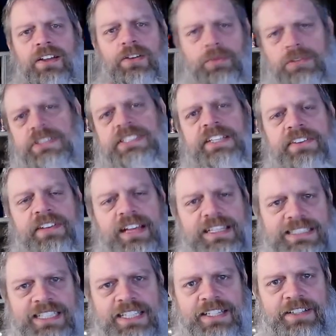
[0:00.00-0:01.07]
We'll see you
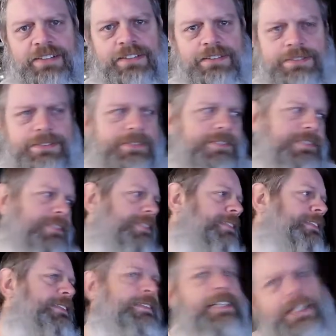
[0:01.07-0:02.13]
guys later.
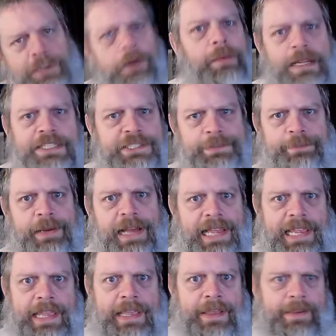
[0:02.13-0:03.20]
Now go ride your bike.